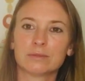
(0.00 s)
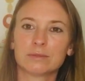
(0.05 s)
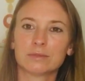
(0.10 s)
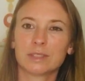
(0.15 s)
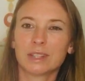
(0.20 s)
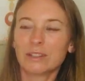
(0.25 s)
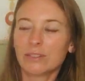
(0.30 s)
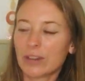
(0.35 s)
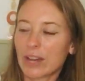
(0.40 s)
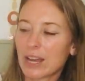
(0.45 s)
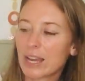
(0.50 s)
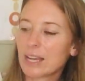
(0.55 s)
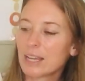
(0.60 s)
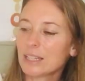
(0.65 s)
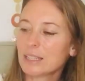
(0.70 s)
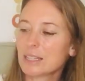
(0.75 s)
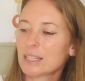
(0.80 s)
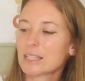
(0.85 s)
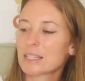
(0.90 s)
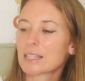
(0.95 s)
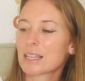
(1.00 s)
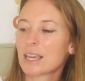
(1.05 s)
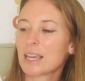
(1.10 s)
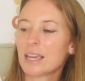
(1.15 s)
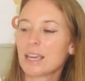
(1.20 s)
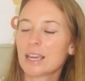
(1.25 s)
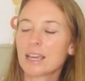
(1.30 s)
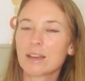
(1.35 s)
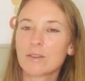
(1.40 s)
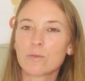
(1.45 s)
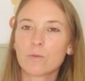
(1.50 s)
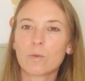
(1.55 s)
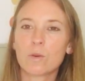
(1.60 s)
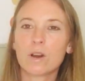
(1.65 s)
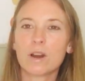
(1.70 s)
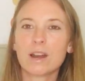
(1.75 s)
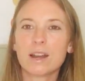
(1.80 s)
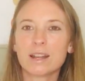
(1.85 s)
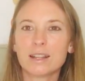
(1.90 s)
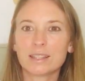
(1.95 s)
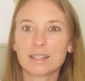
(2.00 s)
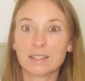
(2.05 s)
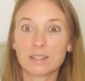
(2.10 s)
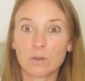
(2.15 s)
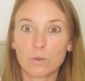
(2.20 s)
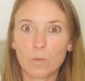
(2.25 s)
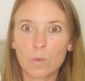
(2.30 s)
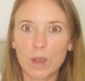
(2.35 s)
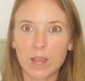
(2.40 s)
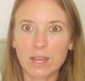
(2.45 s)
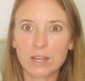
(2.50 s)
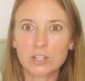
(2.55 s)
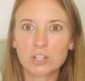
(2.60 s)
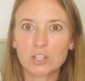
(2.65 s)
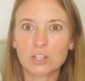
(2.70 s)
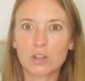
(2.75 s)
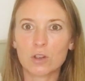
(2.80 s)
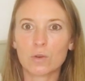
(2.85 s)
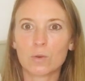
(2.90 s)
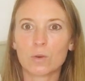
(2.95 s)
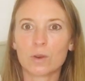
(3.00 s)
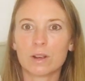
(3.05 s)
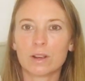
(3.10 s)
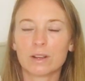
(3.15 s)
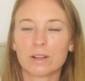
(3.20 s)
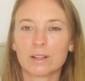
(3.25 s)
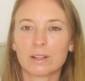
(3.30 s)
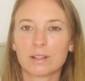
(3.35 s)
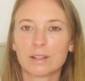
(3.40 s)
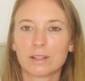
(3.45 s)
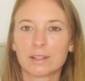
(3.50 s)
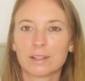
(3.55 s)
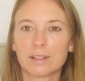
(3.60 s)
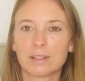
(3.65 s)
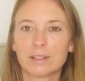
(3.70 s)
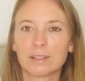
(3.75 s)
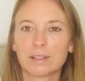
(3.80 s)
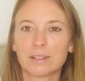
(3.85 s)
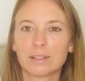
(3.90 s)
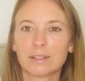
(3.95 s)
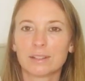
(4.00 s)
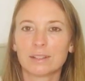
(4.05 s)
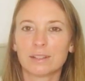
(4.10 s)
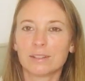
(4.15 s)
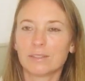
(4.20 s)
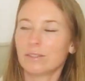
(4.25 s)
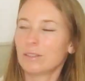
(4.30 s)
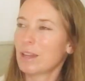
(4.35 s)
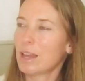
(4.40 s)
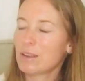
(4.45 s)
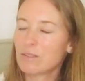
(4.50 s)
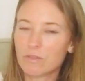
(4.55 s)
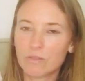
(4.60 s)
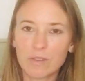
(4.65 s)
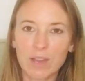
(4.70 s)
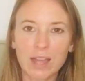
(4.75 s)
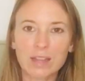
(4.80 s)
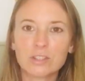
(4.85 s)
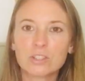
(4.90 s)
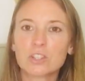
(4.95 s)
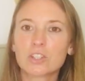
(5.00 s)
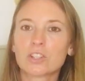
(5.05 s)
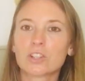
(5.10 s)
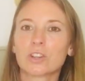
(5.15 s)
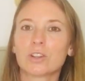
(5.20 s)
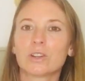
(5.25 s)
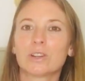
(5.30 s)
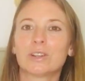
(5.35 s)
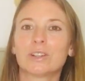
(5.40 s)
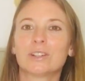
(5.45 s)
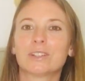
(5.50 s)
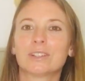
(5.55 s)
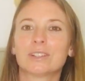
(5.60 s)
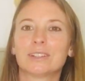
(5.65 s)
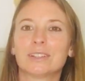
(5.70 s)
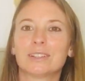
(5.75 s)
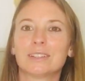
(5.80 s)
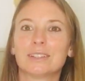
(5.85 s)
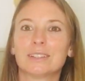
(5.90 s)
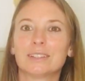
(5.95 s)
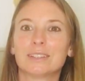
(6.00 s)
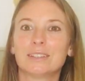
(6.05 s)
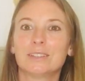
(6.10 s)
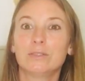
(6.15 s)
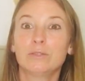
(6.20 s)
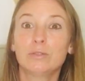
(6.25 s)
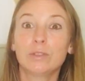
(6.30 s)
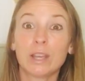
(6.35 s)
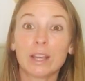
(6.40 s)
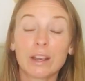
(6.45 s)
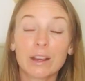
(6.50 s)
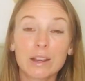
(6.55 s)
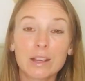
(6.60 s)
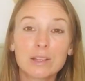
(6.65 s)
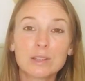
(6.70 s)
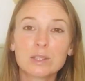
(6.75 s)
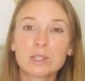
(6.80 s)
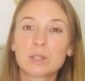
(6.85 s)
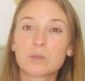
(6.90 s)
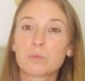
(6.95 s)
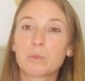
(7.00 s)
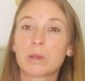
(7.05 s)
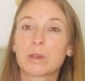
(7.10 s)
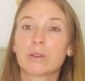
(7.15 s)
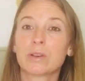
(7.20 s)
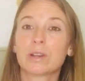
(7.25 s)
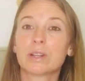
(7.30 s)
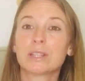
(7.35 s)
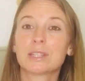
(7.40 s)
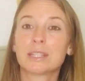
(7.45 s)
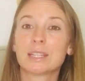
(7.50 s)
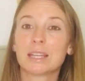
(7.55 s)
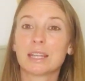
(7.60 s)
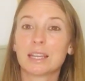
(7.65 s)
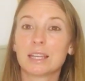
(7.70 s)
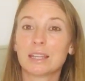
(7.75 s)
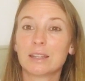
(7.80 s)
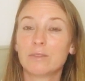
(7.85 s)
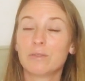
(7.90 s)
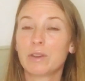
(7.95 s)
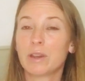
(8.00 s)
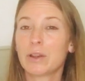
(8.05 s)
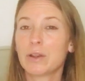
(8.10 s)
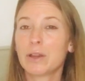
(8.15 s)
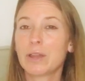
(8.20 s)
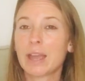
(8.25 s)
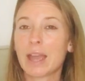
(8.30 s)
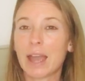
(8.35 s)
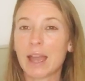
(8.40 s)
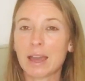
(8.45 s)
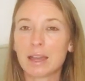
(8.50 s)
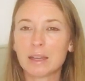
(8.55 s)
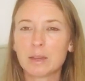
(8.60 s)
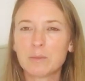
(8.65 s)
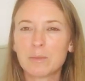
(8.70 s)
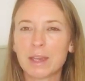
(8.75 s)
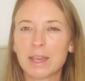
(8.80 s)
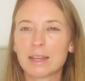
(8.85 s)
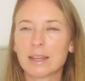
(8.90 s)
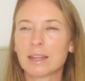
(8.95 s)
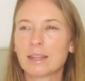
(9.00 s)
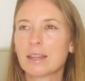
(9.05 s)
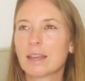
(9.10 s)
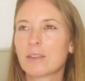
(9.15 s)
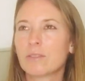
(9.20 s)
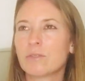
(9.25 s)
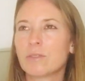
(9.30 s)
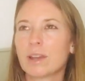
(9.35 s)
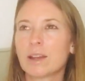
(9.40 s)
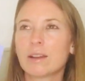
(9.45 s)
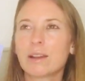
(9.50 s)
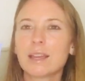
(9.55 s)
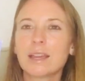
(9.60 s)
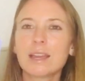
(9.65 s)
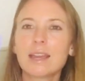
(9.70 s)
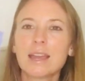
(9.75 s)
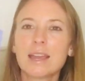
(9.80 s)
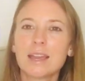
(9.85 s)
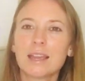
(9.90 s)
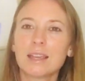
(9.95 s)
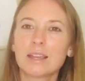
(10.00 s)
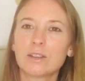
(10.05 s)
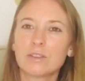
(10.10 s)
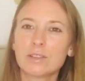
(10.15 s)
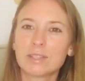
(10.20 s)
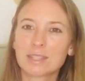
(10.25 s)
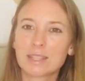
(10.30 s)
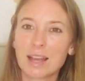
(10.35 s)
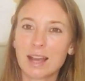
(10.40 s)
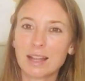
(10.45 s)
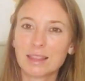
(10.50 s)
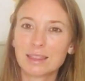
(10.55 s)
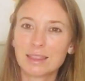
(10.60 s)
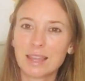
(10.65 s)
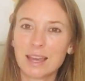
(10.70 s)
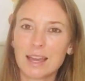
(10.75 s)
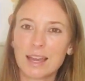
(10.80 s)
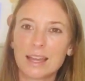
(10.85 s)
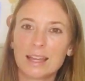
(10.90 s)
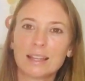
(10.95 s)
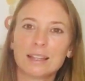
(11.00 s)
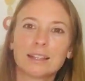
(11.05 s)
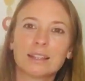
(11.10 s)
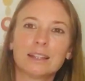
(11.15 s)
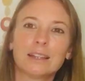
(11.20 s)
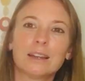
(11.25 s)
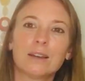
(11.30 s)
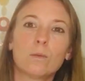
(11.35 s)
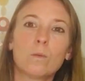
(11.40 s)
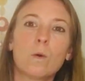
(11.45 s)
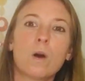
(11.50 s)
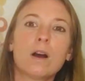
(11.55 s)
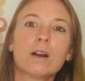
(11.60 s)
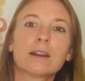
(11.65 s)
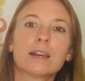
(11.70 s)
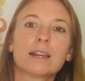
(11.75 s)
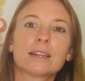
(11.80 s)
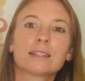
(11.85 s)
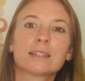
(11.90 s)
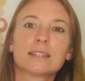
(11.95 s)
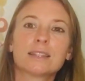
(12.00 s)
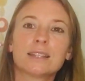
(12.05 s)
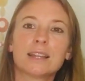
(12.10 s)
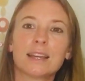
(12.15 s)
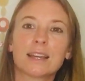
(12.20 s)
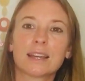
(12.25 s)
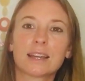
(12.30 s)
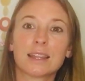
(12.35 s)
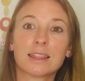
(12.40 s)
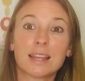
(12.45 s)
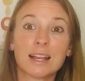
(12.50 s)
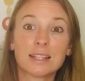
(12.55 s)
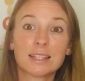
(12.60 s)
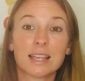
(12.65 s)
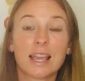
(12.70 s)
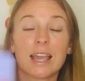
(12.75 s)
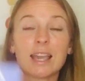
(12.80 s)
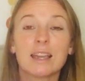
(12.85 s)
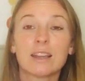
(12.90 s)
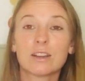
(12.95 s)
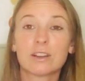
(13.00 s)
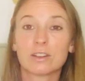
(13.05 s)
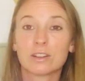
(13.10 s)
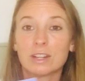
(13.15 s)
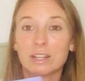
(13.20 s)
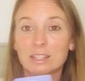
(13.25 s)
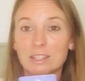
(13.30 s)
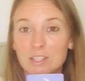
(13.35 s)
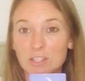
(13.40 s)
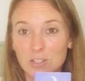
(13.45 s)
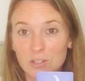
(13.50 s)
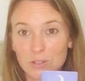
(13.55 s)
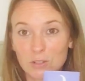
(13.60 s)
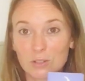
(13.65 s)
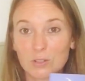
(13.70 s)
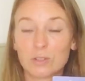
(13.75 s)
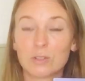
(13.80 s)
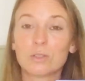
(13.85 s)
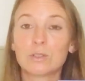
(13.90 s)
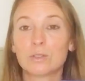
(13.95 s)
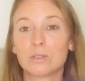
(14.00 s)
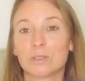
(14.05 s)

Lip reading: Right? This King of Wands is a way shower, adventure, very spirited, very animated, yet very, you know, he's got that walking stick, and that's anchored into